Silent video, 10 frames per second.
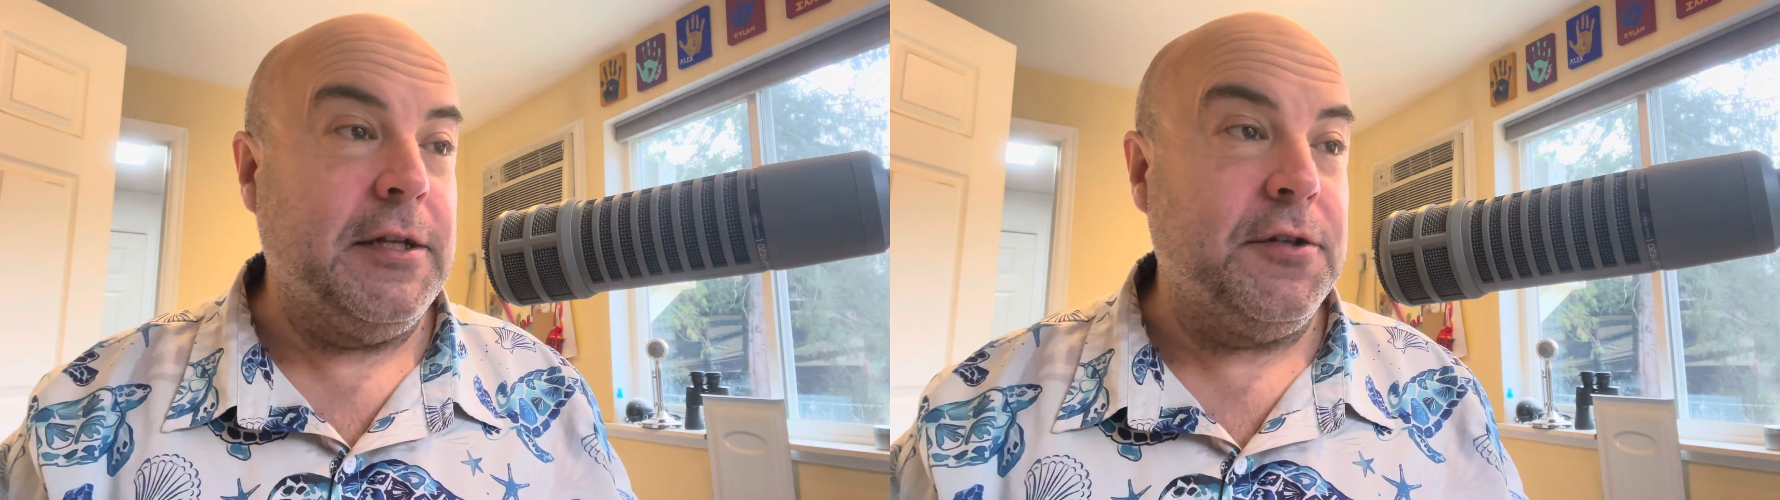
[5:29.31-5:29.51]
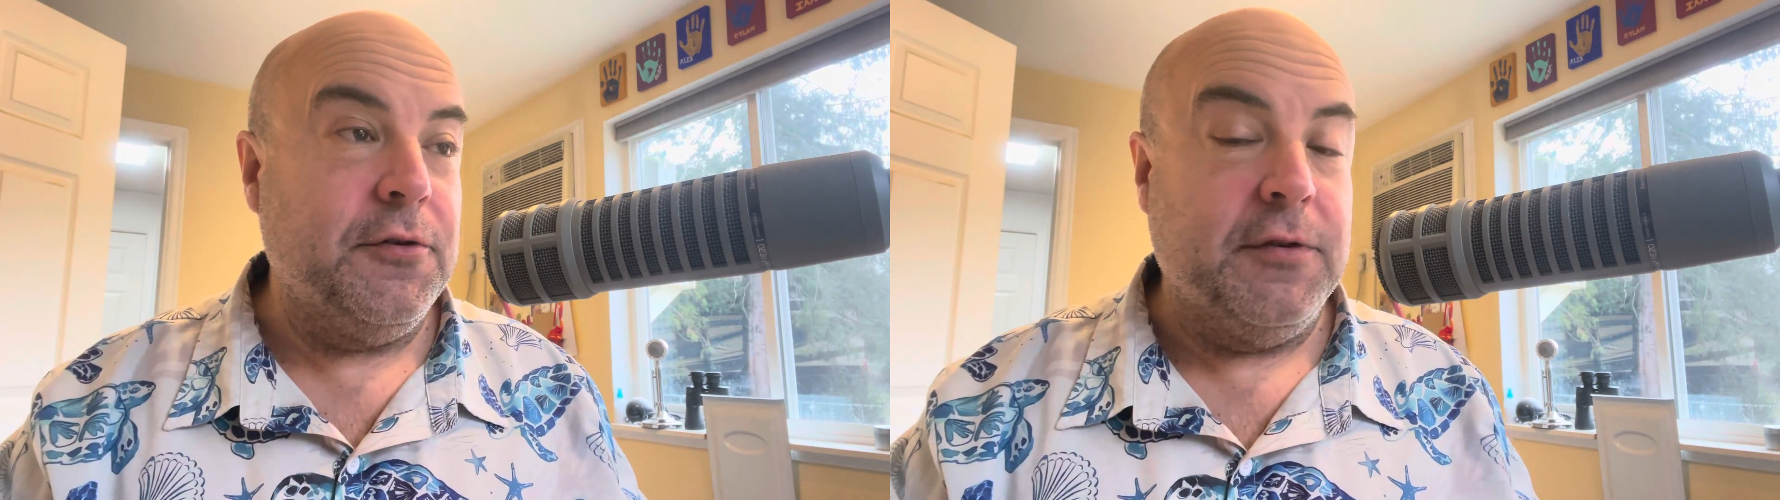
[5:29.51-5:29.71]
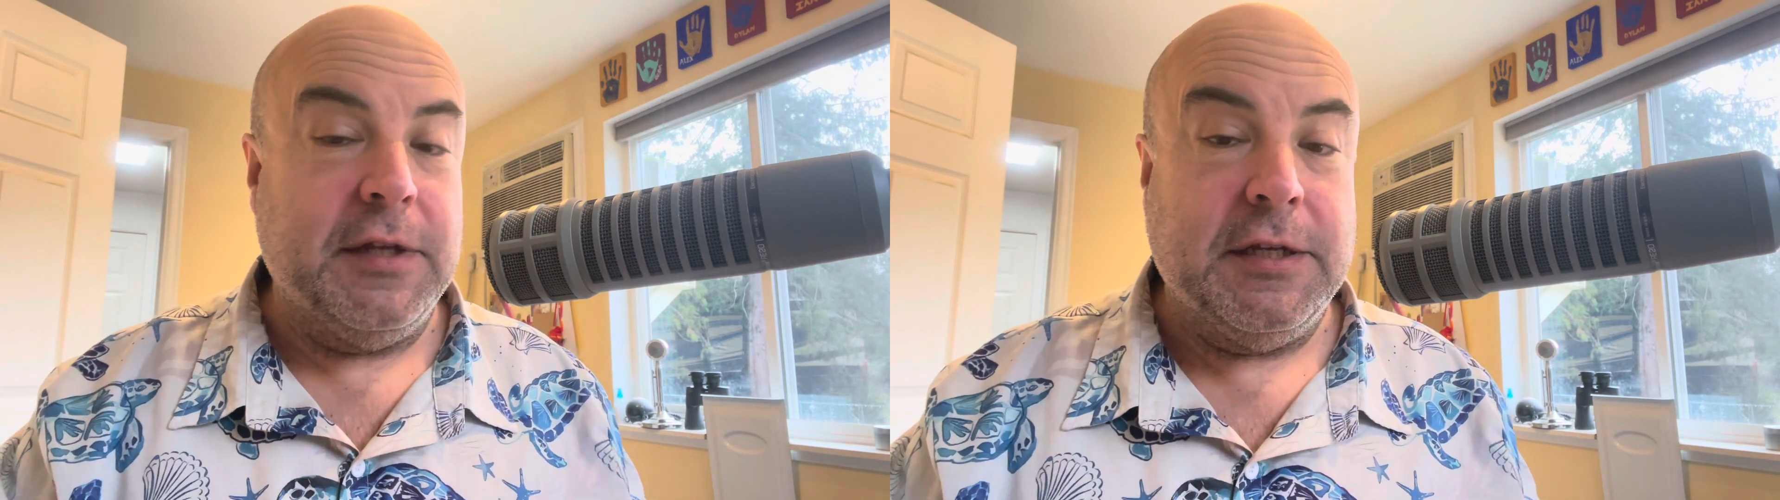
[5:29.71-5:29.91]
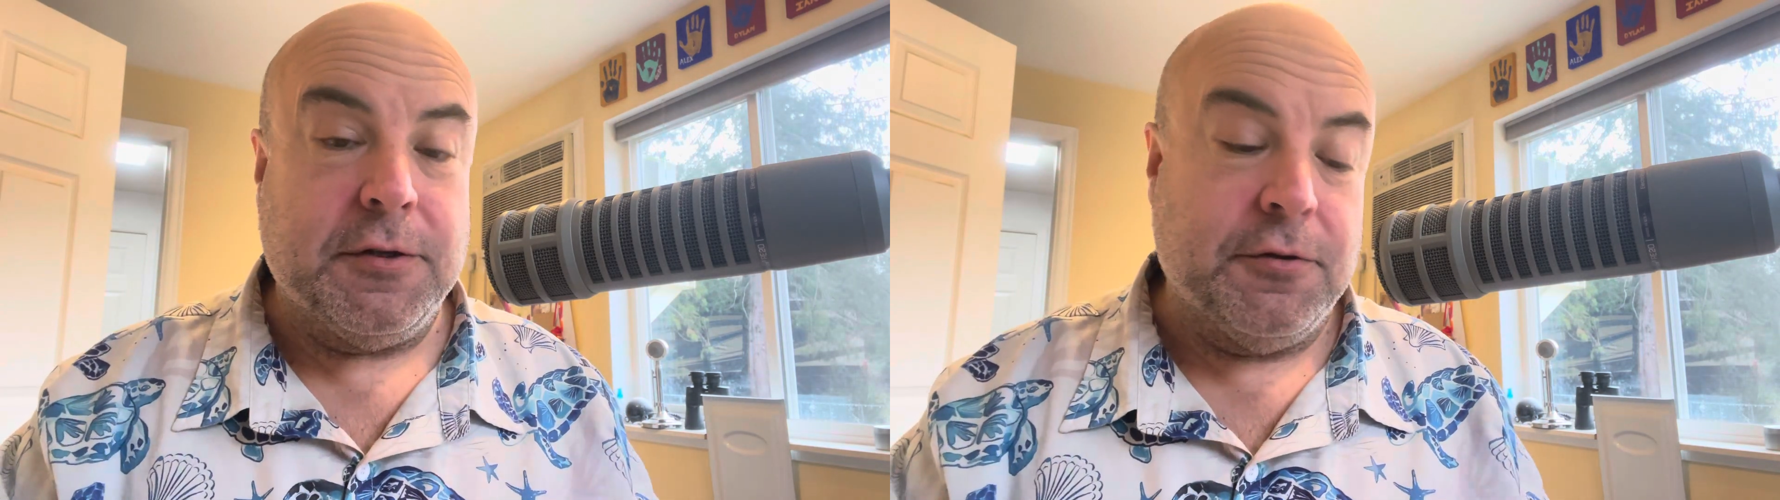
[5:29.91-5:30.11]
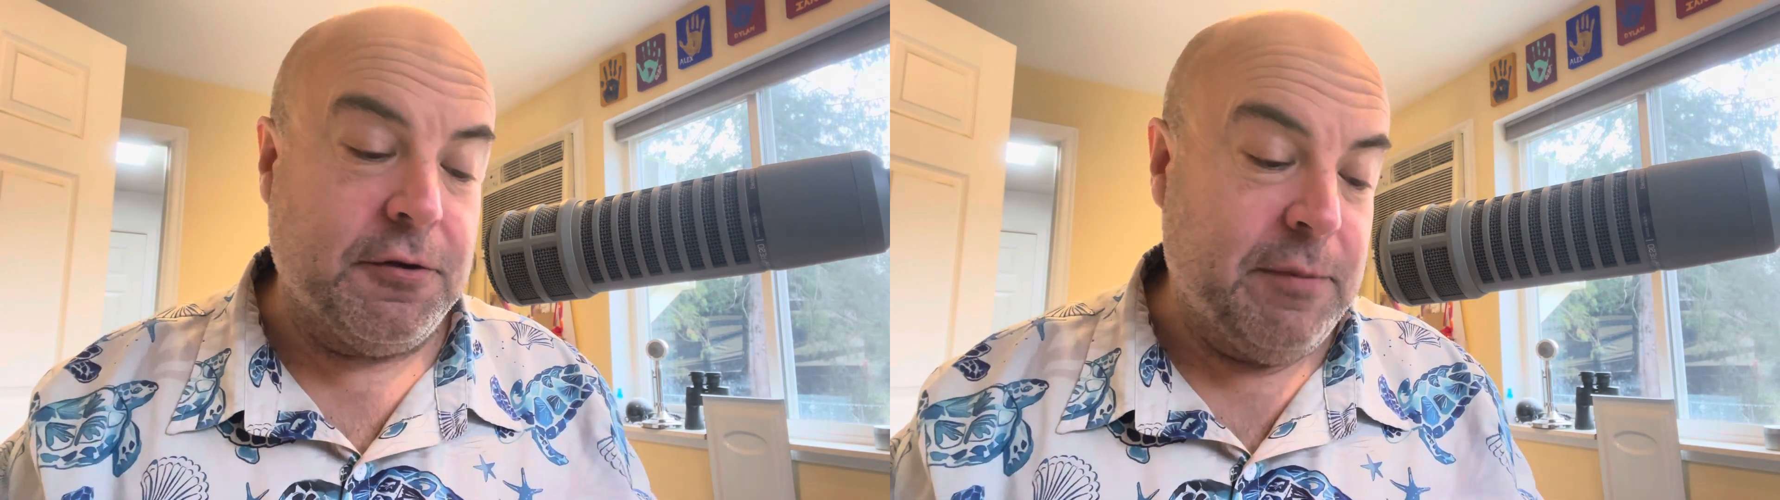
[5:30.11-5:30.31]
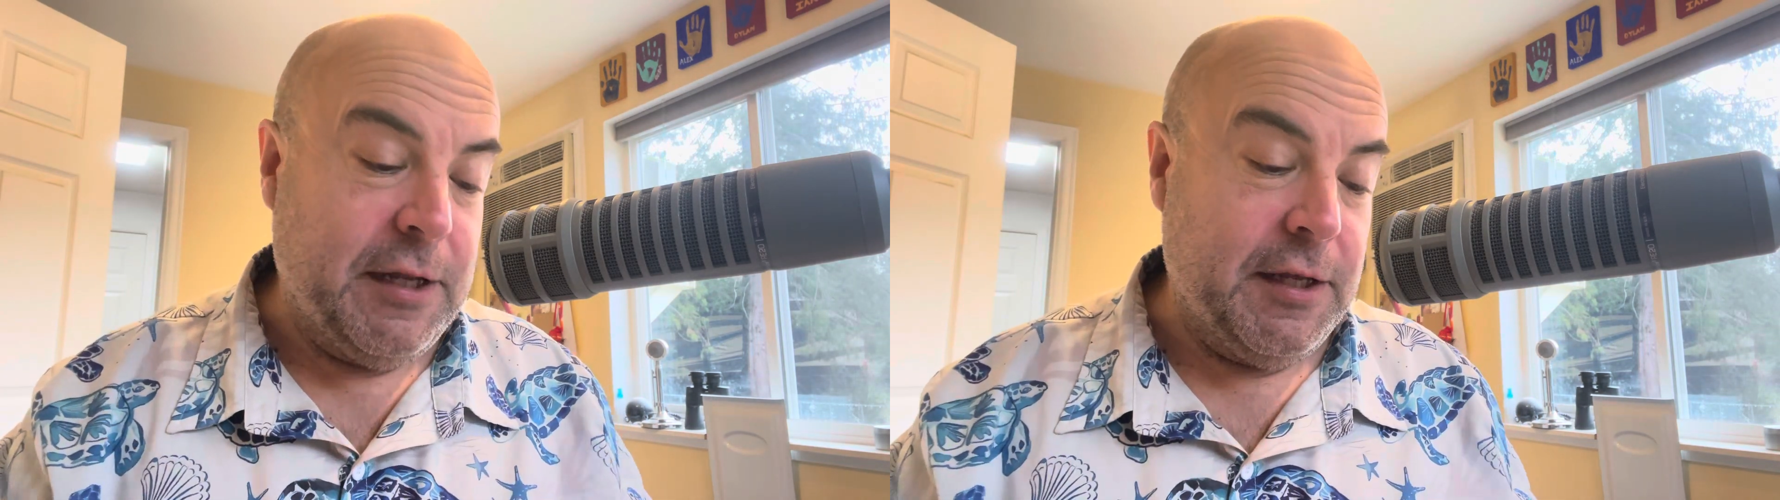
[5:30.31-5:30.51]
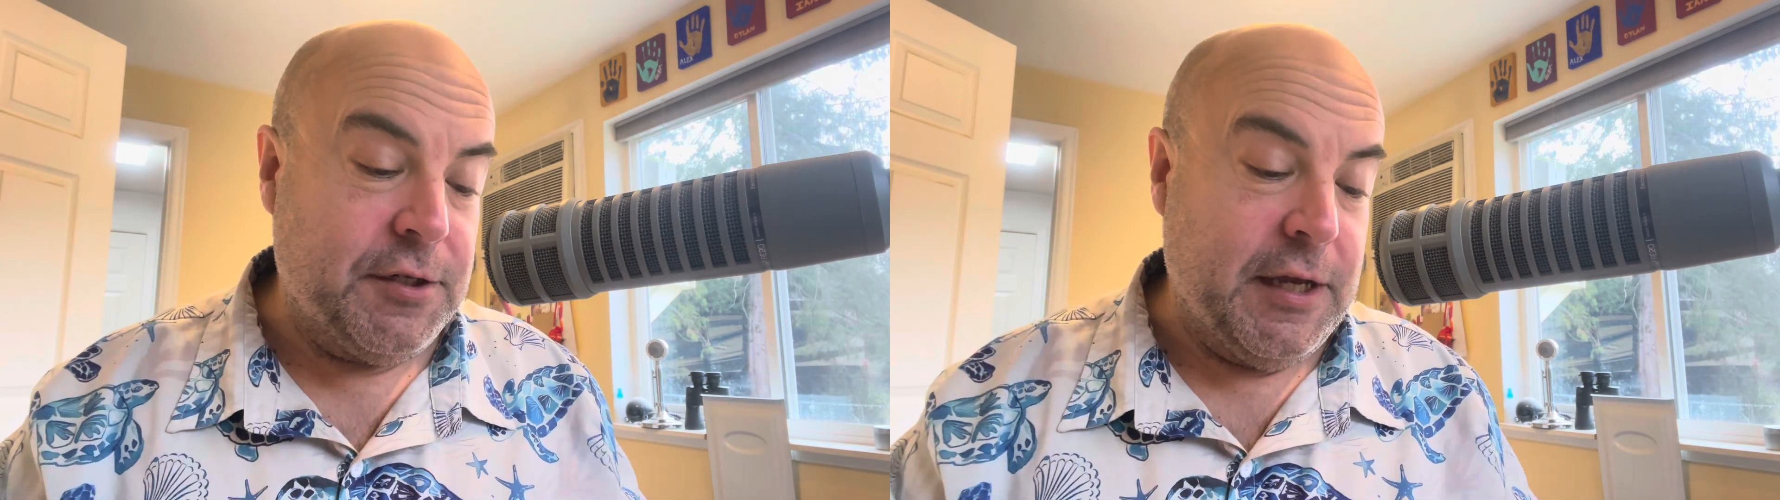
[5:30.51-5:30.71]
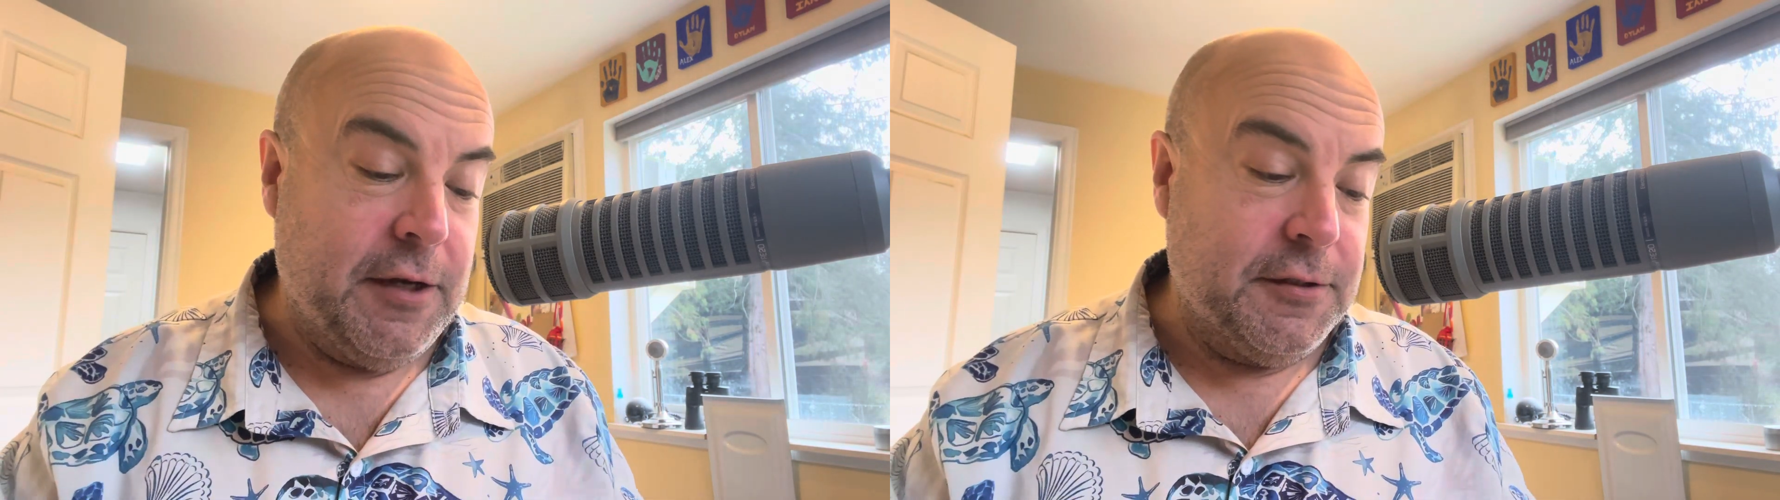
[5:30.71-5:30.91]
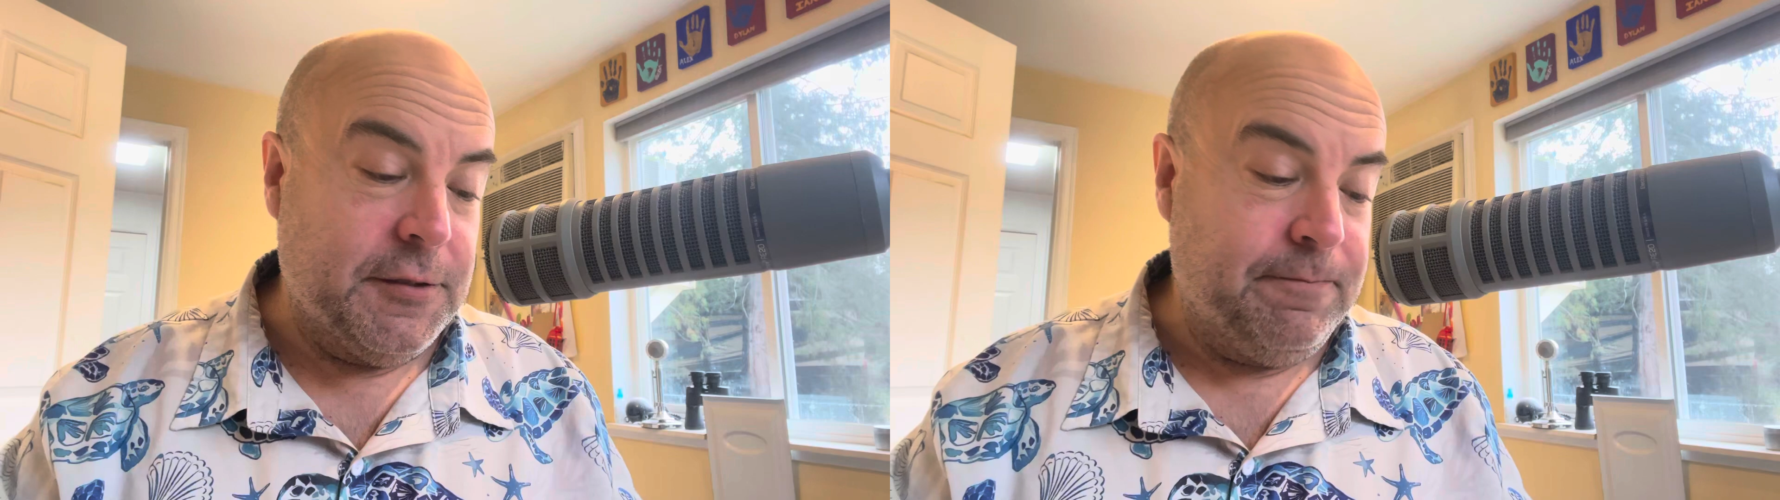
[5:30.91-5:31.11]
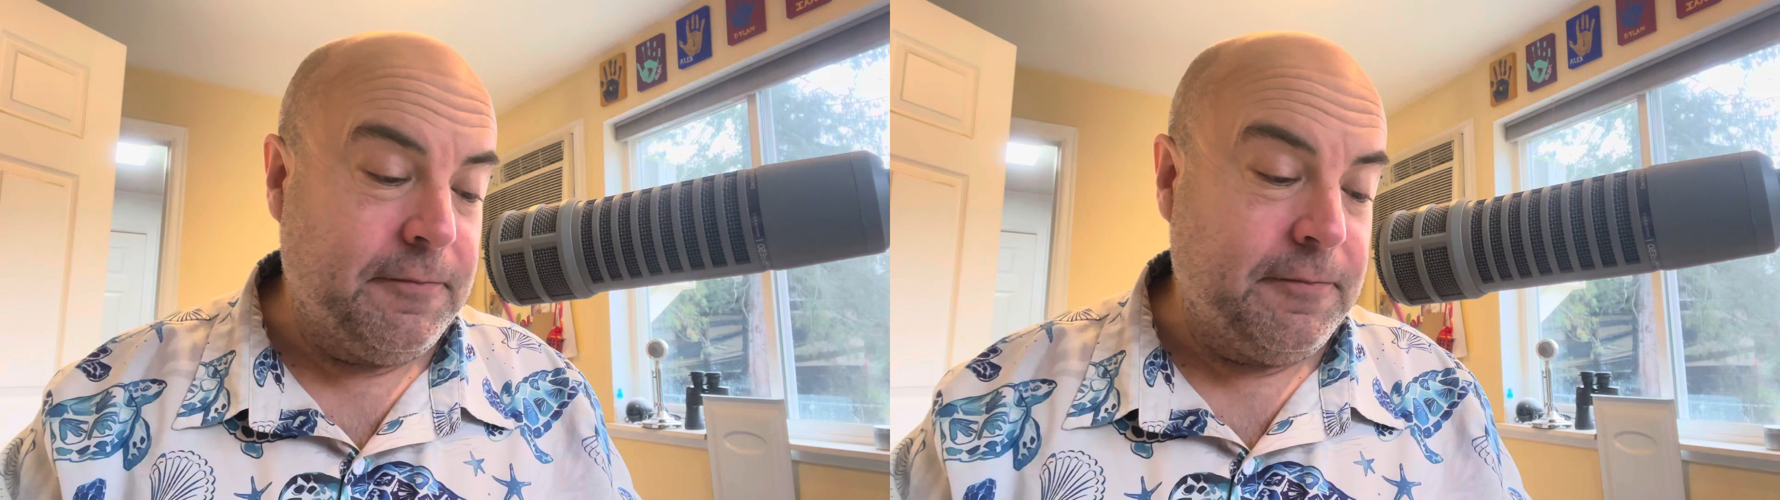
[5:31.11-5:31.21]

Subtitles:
to the social media channels.